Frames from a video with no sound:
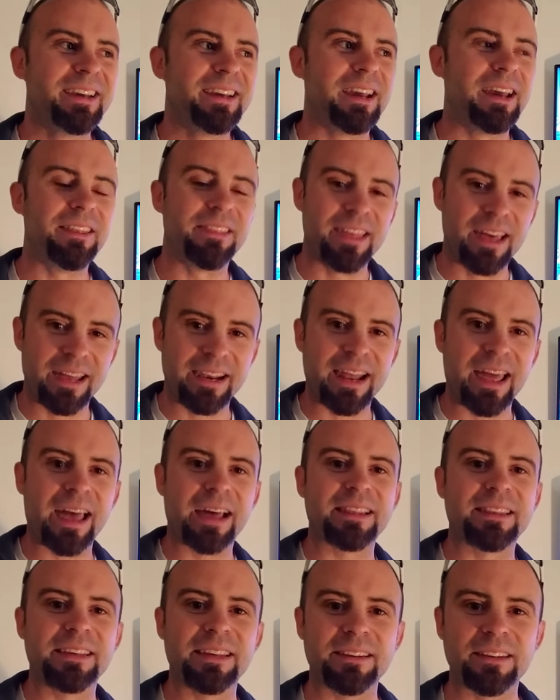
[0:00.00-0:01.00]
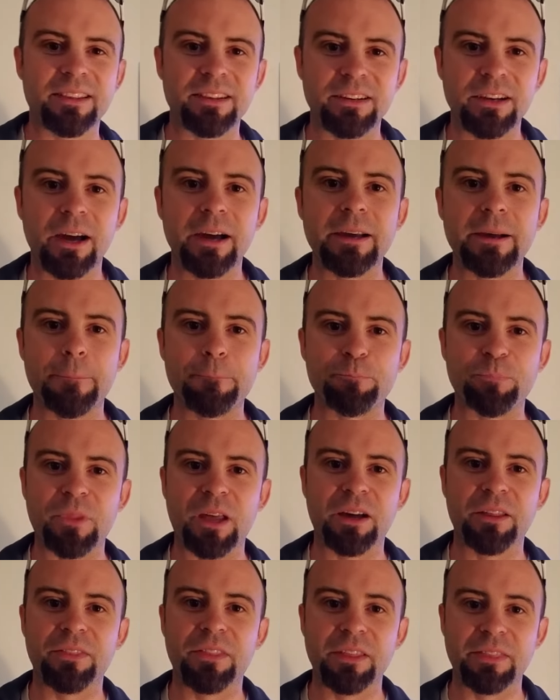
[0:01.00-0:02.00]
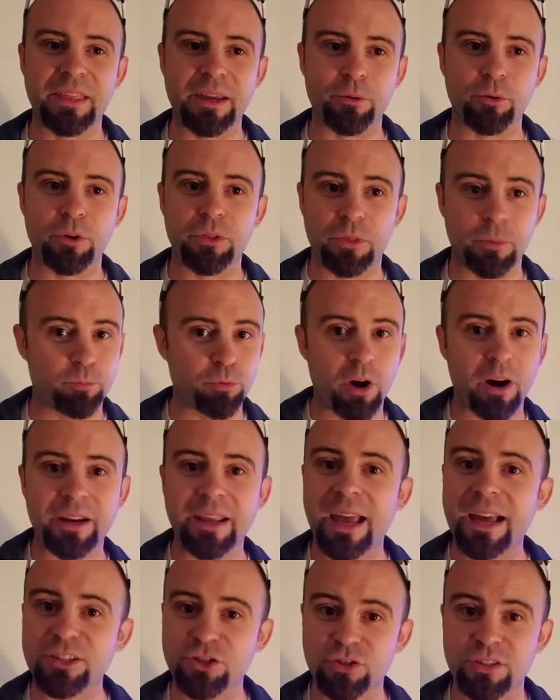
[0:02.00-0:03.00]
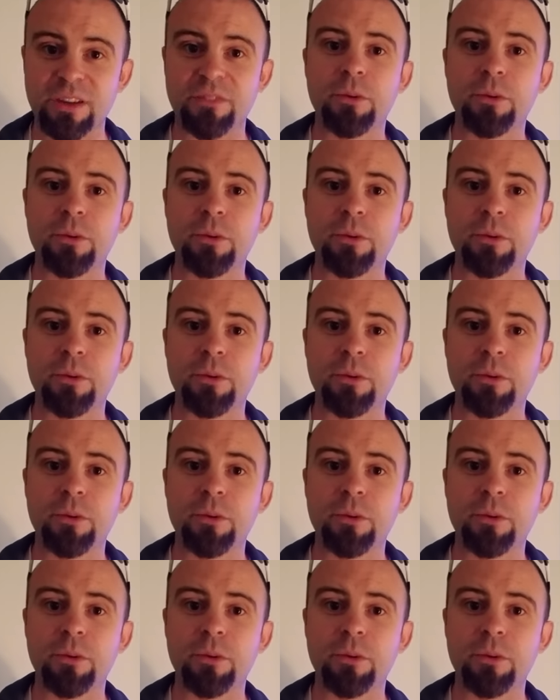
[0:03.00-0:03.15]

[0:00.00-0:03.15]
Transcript: And then at the end of the night, uh, they, they were the broadcasters,